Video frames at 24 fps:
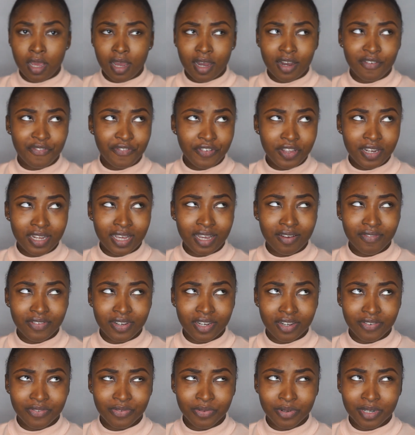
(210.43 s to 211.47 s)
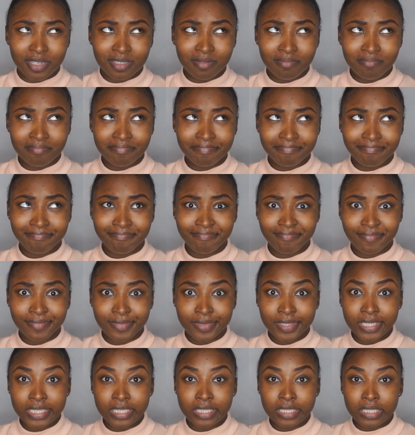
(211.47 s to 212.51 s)
I think they have another one.
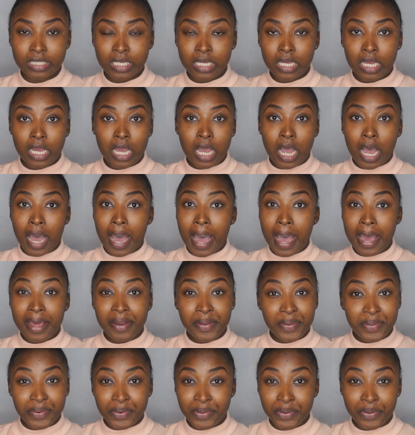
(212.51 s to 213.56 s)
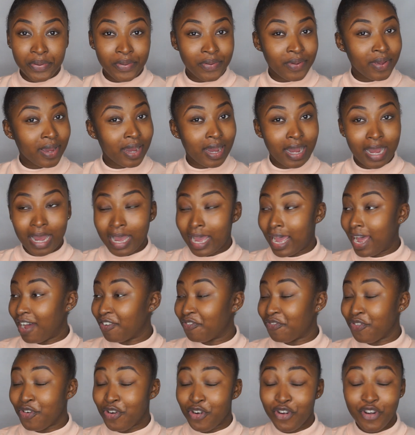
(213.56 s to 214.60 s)
I don't know. I
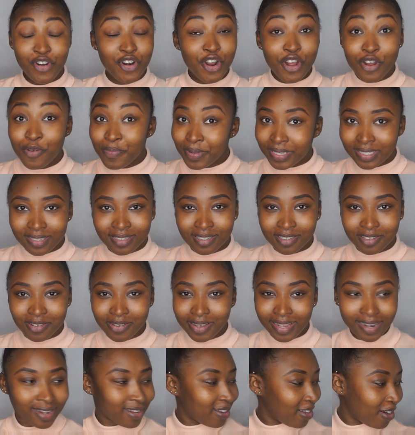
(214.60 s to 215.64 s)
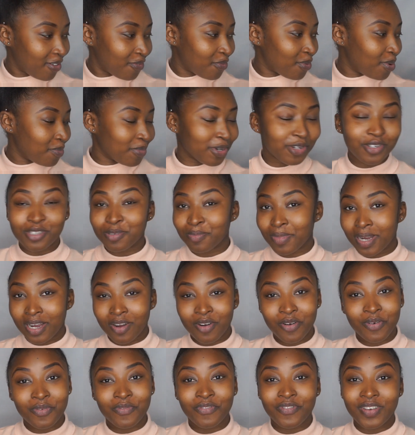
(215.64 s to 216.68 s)
have no business looking at the other one because my
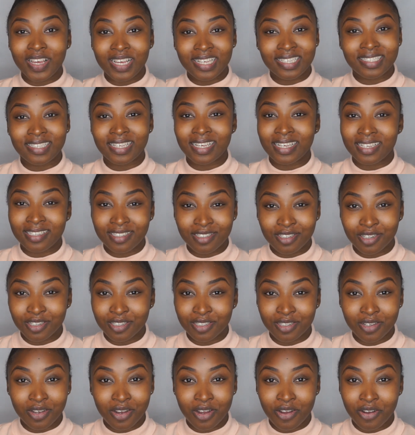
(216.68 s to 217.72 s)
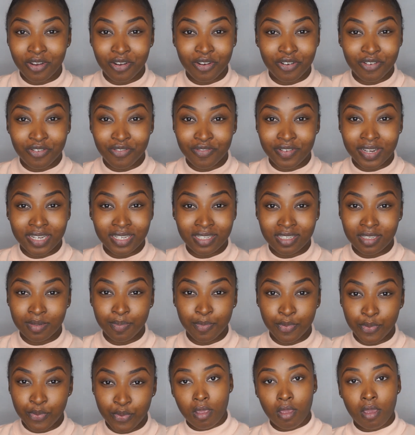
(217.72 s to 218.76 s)
face is just a grease
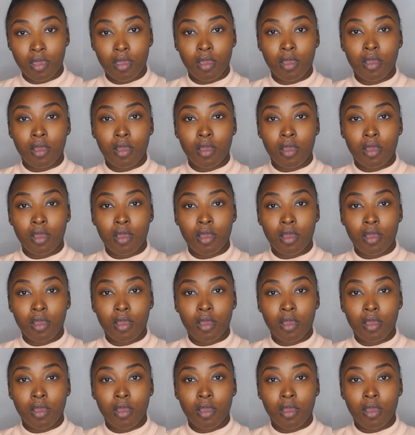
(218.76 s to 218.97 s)
ball.